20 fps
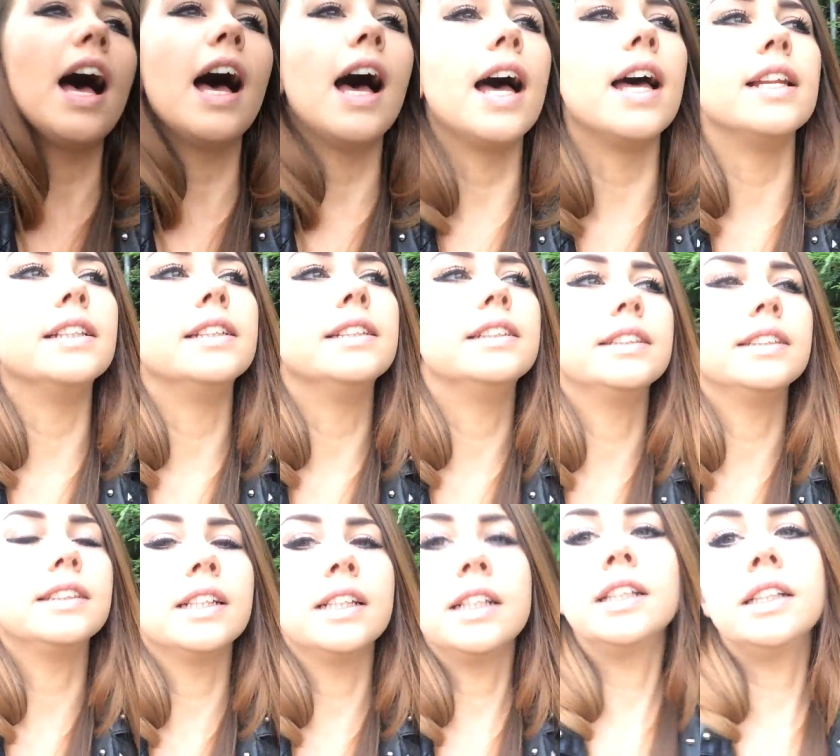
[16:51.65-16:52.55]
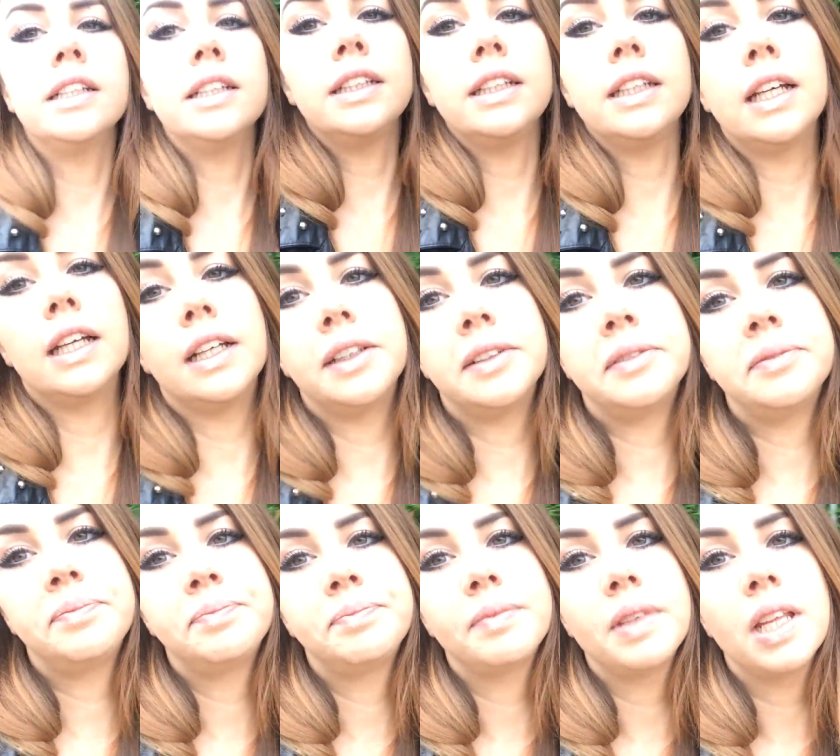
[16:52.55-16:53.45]
And yeah,
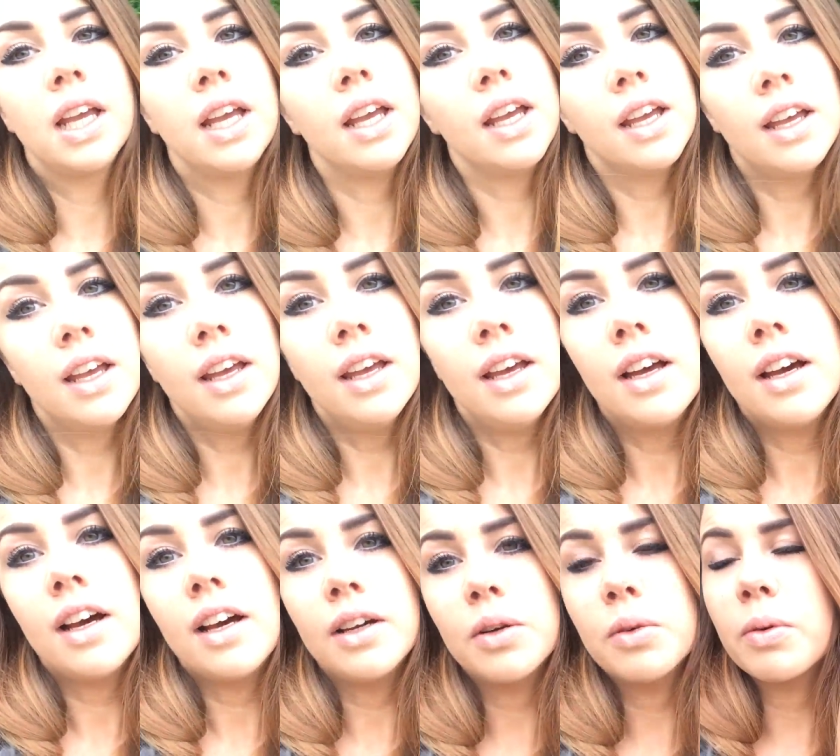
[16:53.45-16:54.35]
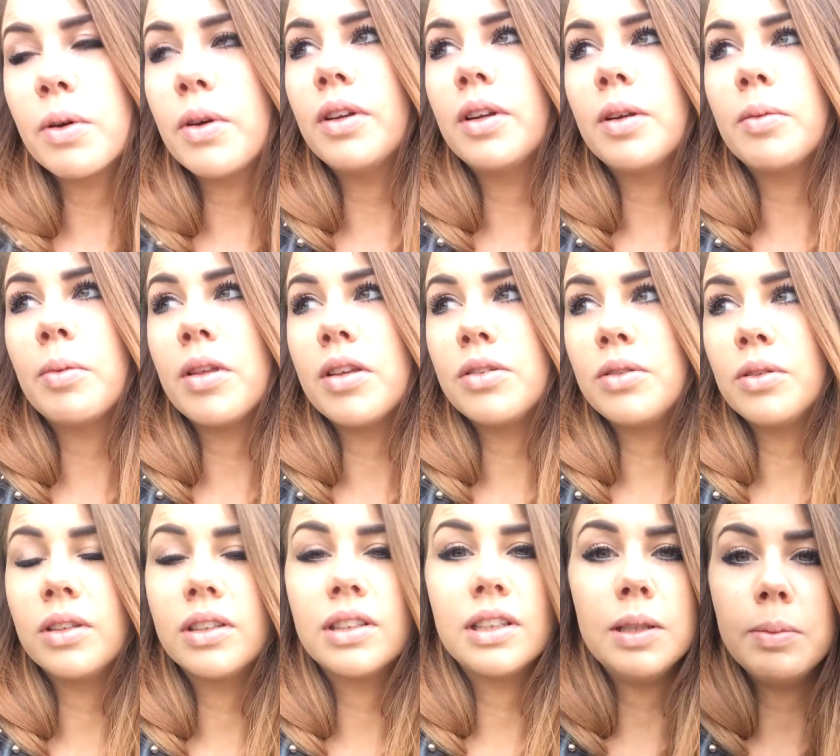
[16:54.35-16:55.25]
I've woken up by the
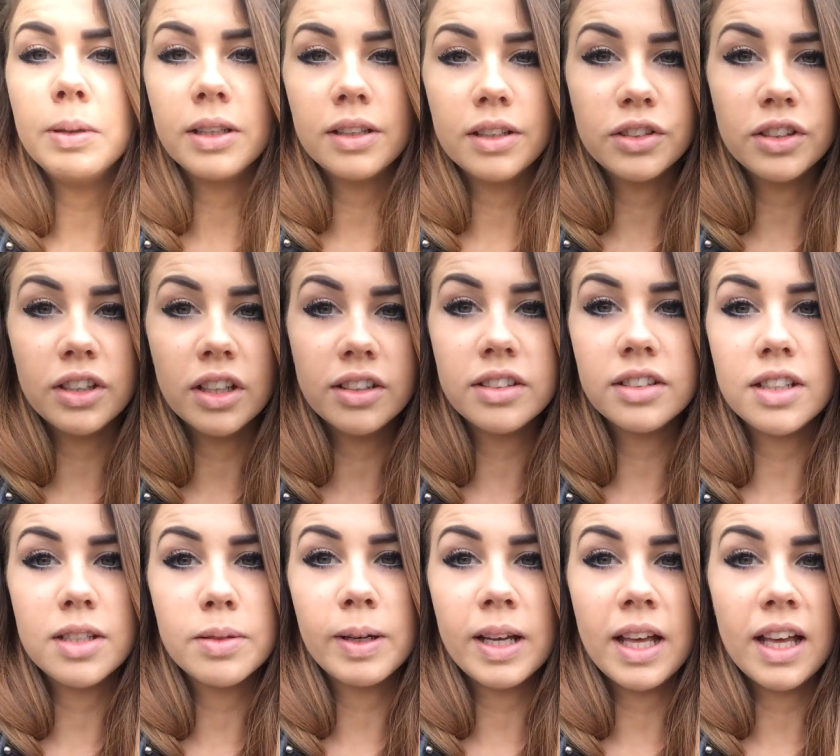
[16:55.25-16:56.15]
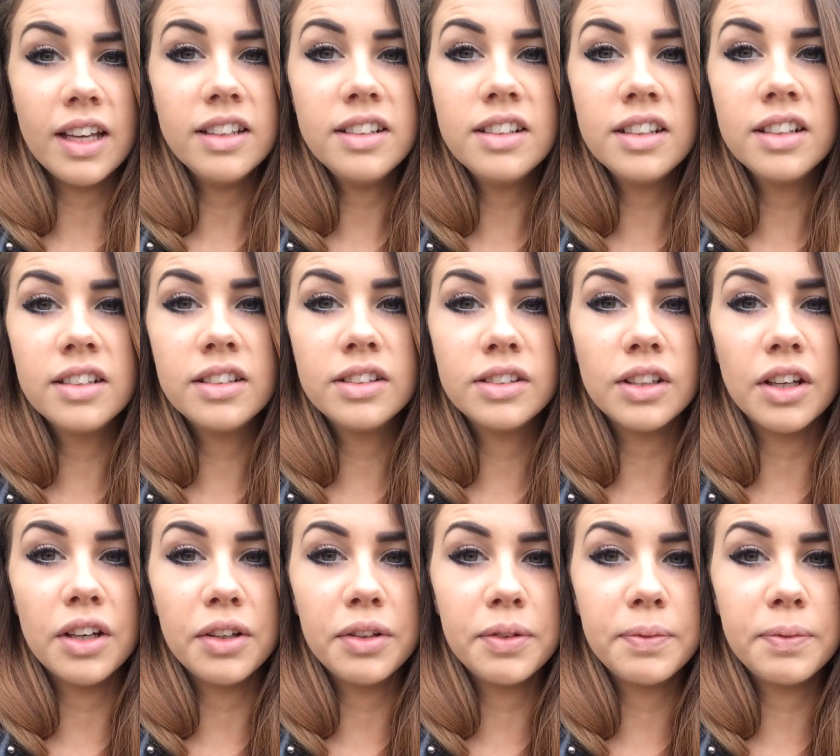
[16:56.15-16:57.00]
dog sleeping literally underneath my head, so